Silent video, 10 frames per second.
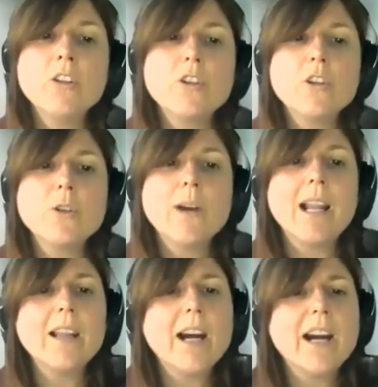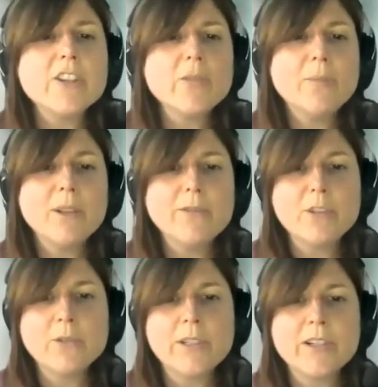due to a larger pool of
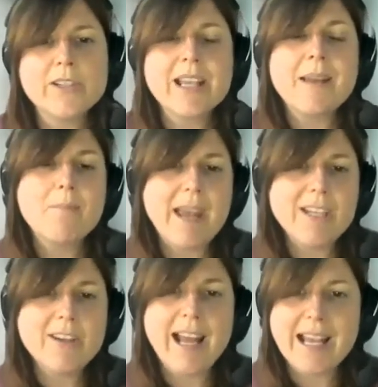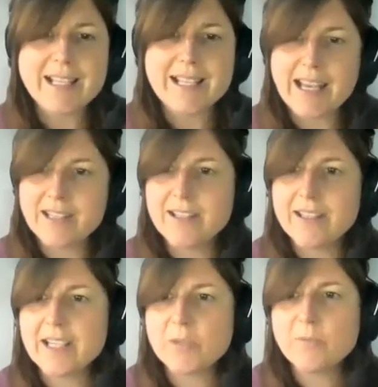donors and better access to
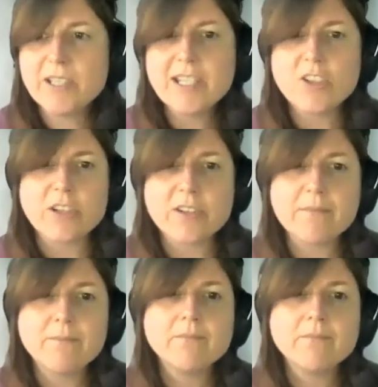such procedures.